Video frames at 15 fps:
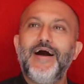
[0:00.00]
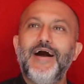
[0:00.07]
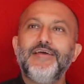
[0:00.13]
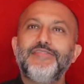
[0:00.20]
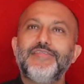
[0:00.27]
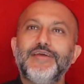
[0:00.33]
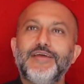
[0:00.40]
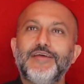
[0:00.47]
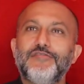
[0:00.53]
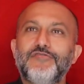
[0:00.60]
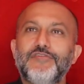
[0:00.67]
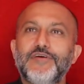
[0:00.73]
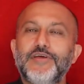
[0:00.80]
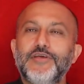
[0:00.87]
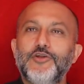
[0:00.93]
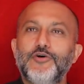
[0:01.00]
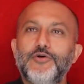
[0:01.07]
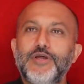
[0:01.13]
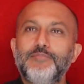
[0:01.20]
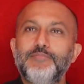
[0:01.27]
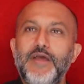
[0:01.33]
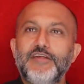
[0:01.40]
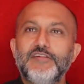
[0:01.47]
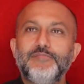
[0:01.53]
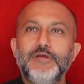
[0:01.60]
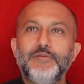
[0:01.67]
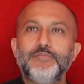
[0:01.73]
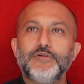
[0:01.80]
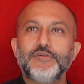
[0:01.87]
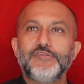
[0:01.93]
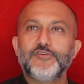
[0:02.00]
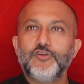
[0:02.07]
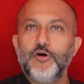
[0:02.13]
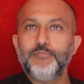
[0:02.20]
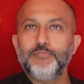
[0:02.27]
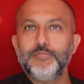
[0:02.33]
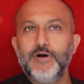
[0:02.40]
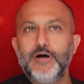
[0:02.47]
I think if it makes people stop